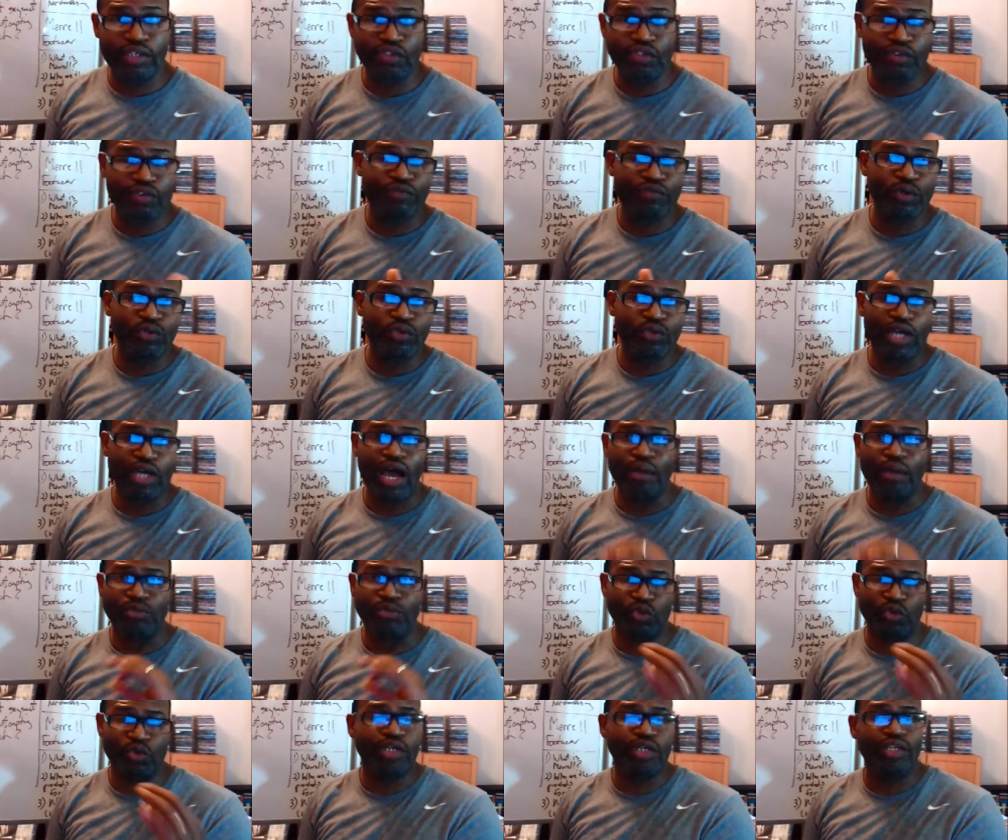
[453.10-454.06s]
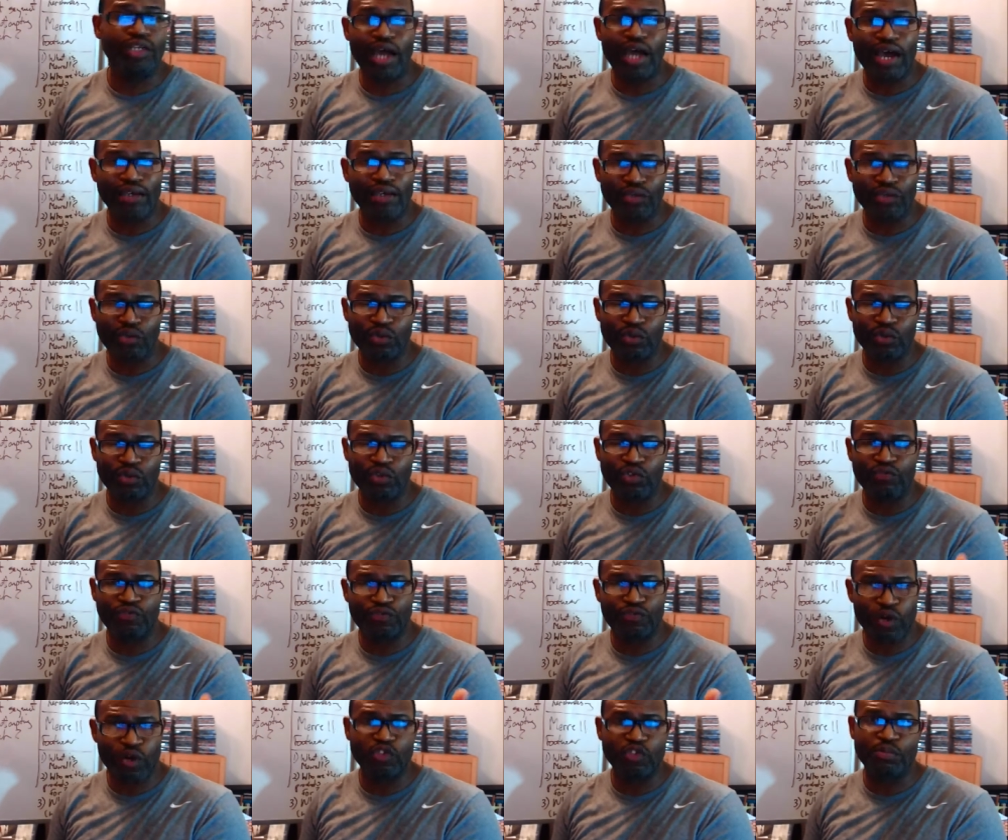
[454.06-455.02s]
the few times you cannot use
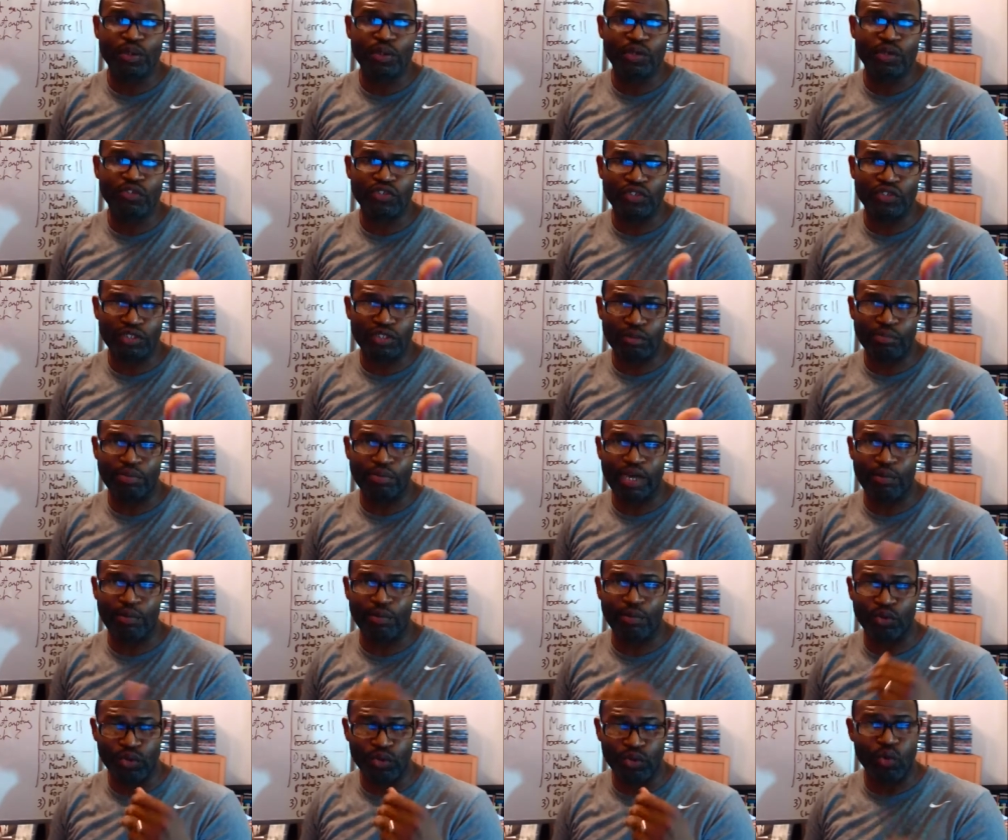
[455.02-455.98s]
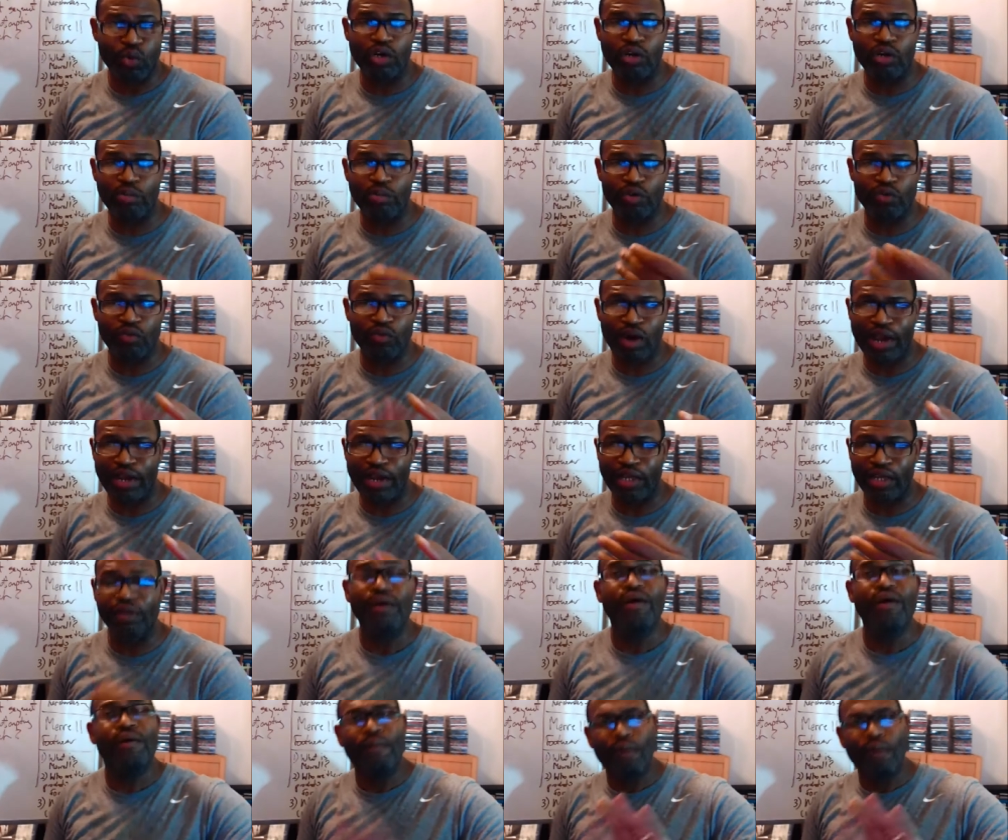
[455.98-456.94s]
first person in the paper. You're going to be writing
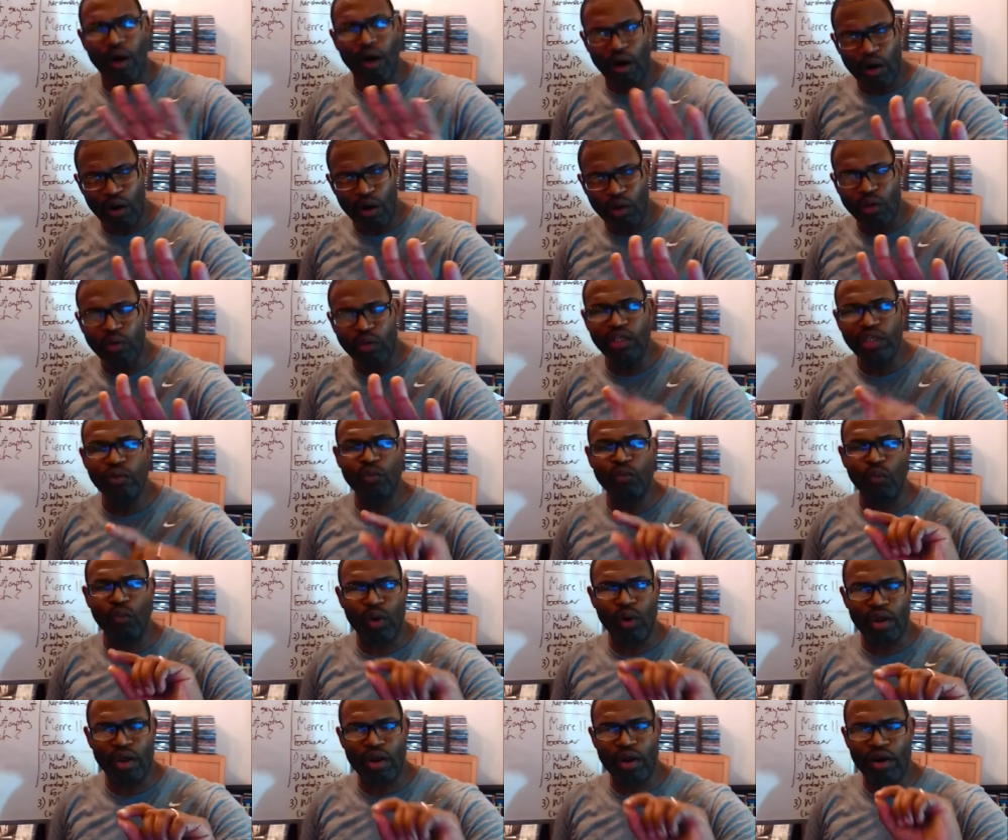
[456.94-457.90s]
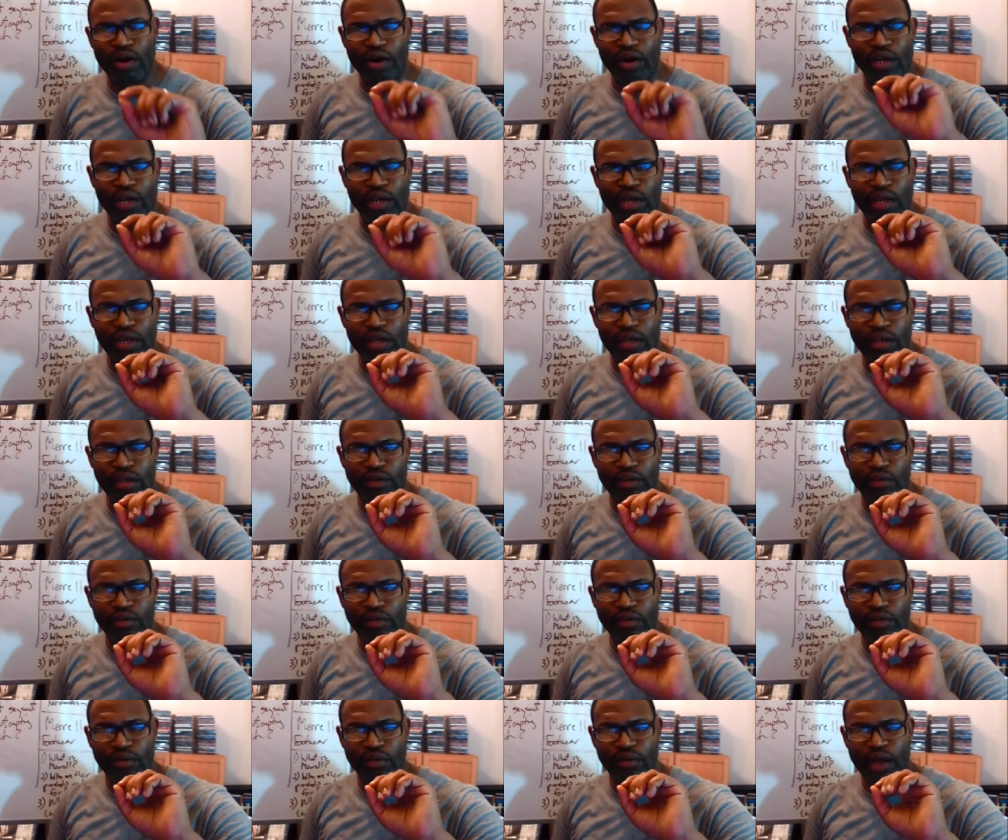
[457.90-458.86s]
only where
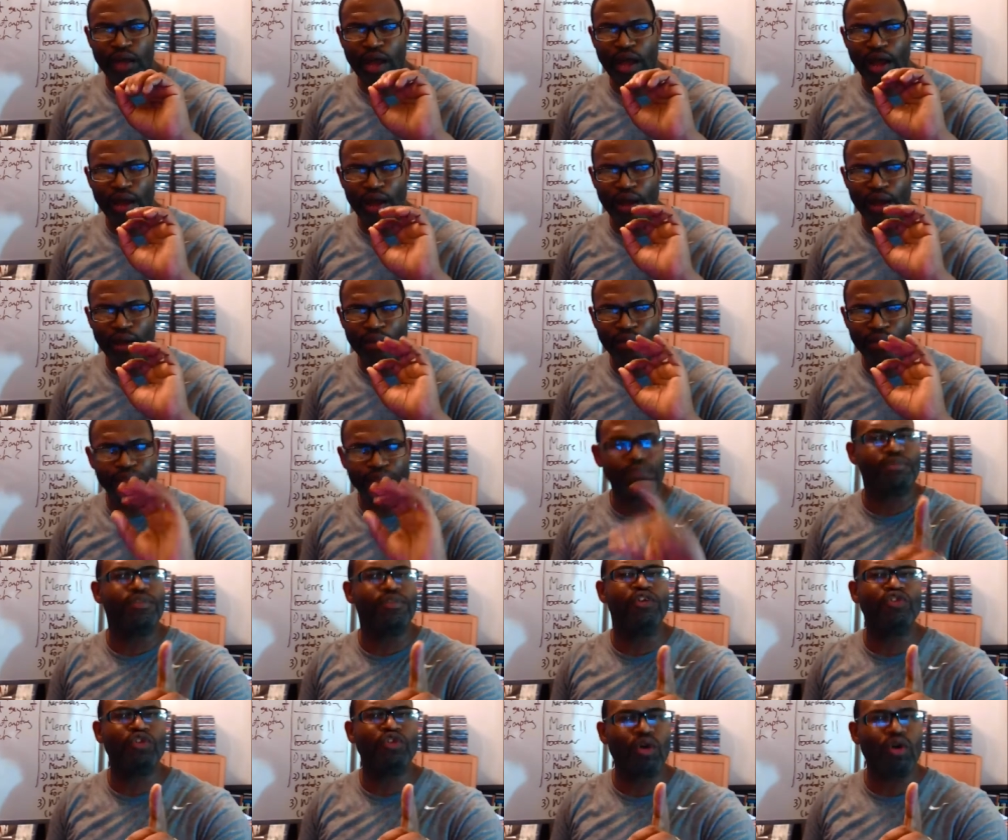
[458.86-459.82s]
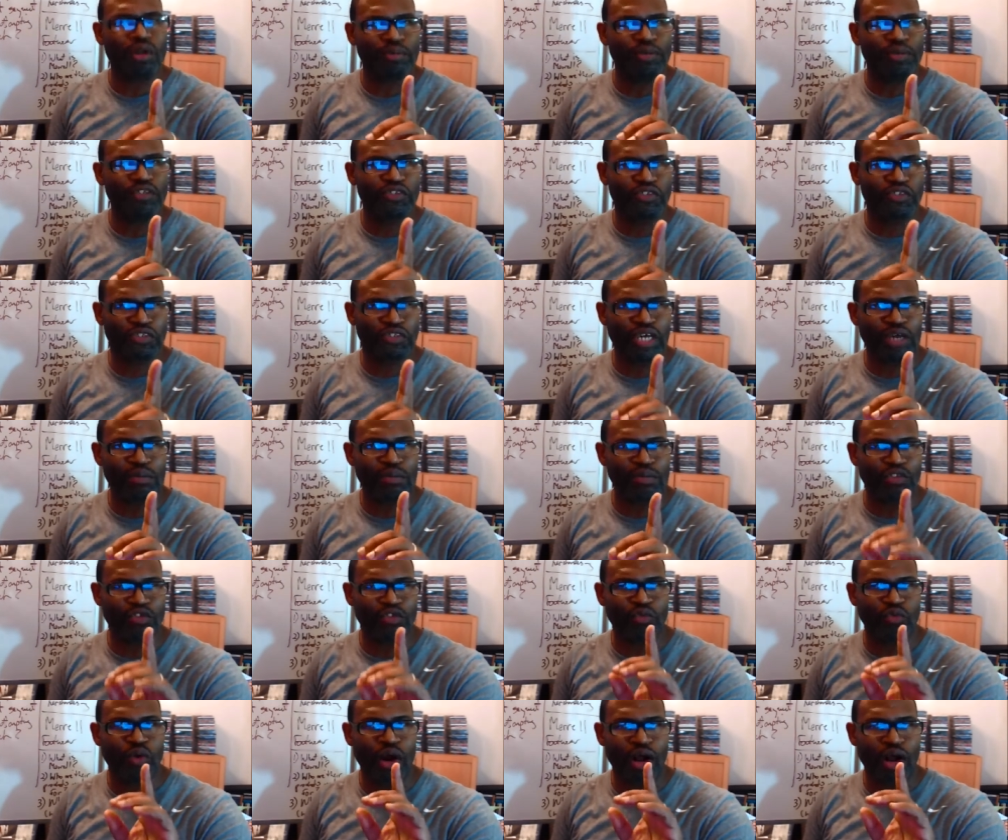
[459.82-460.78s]
there's going to be
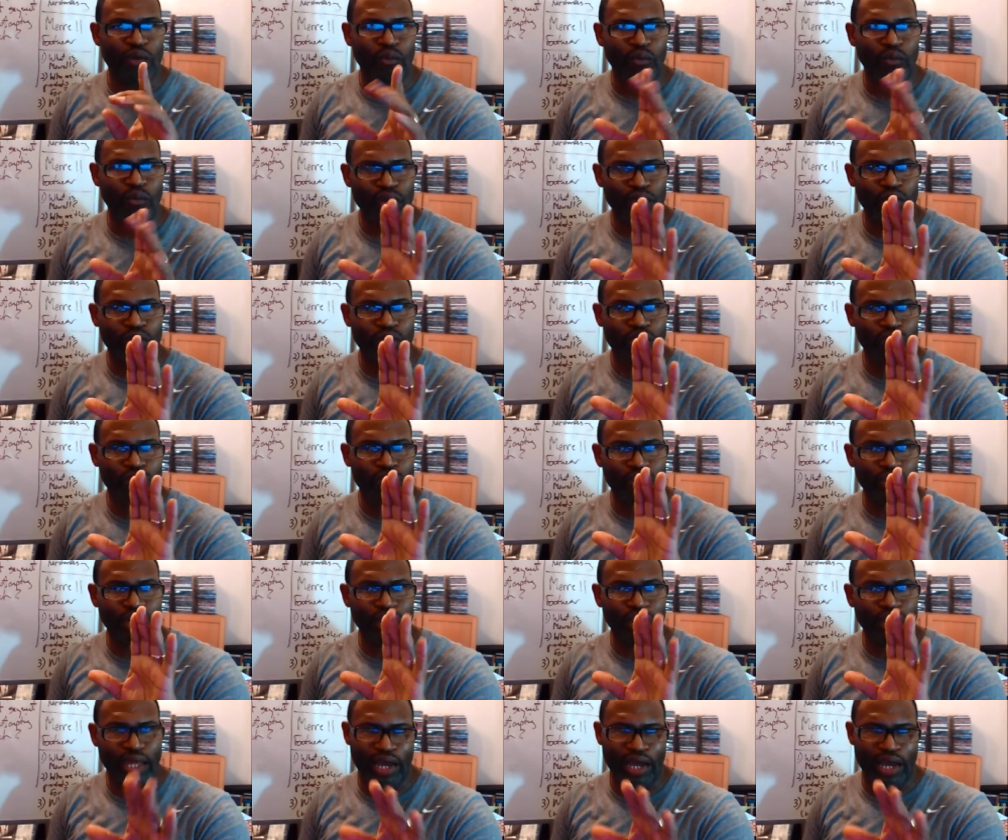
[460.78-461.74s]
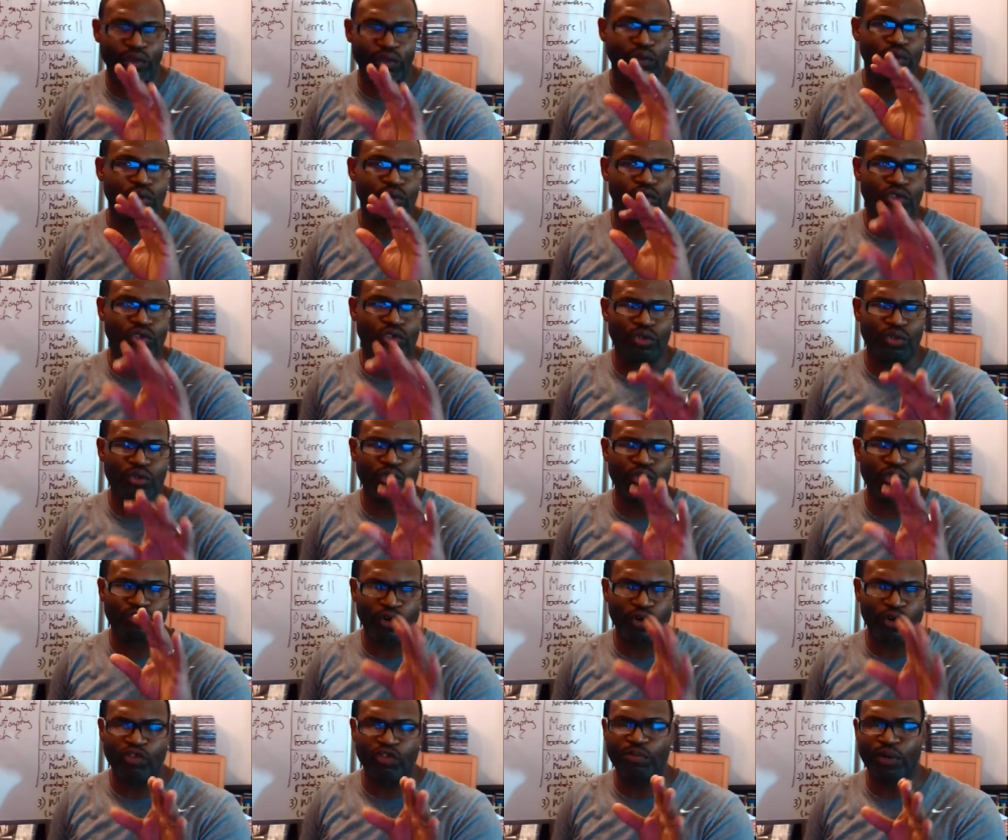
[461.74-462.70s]
segments where I will allow you to use
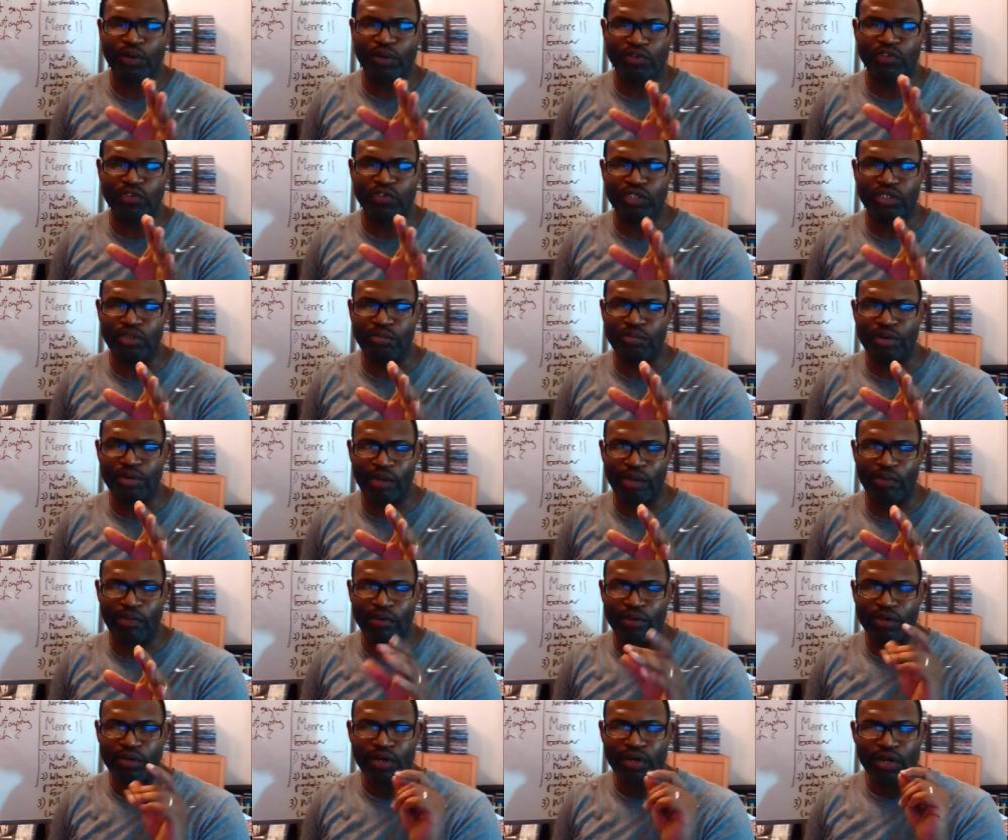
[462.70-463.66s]
first person in the paper.